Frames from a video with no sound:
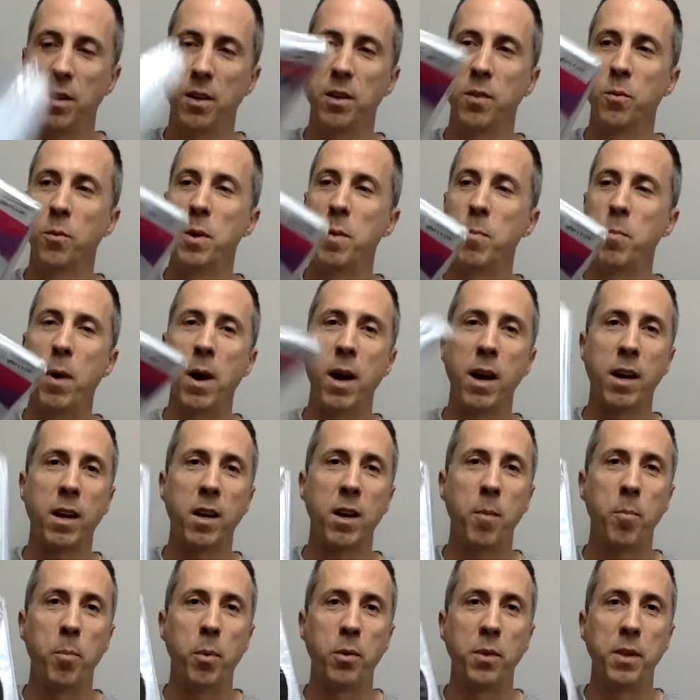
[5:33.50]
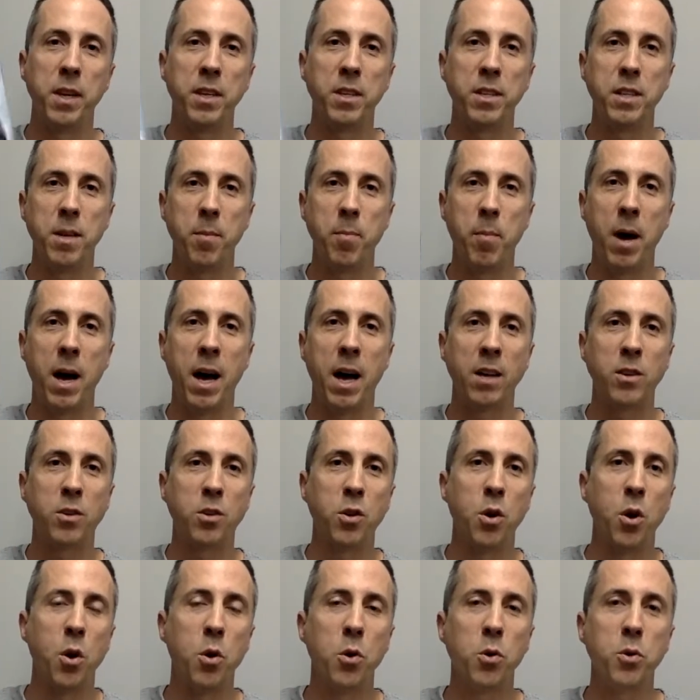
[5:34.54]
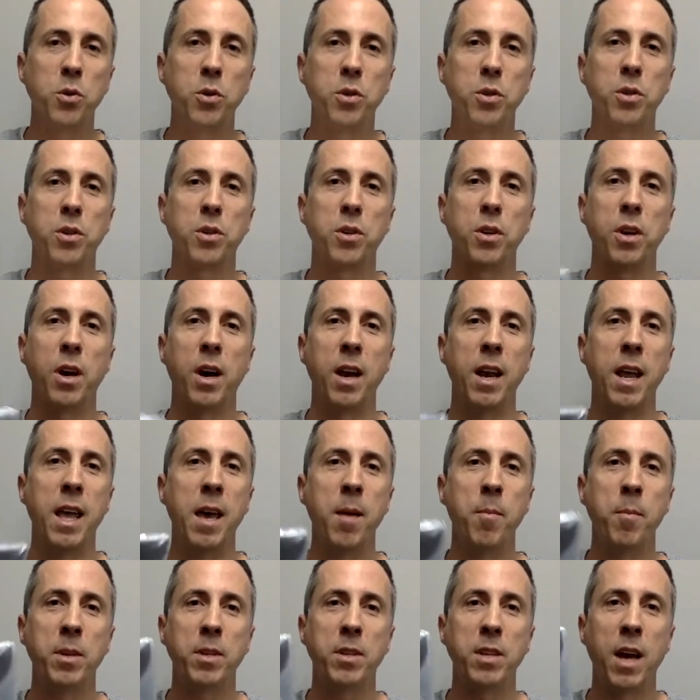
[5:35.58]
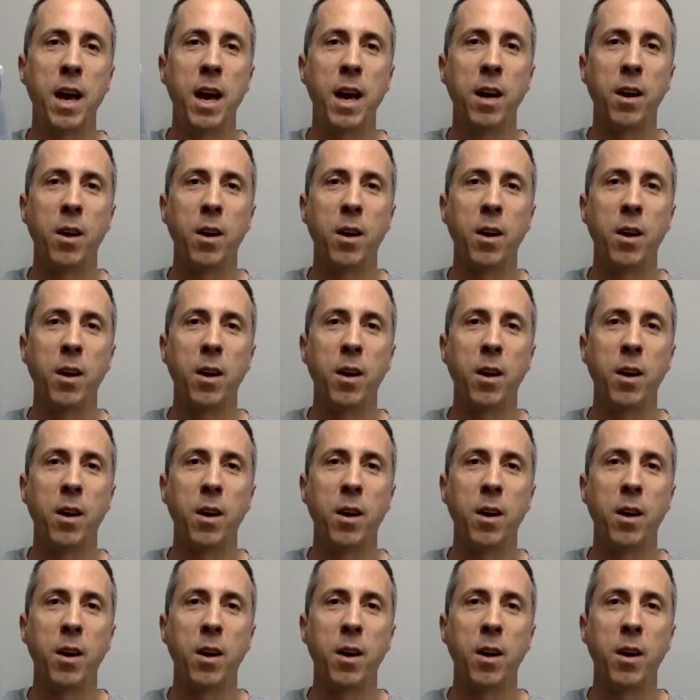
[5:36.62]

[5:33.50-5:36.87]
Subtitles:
We bought a couple Disney ponchos on Amazon.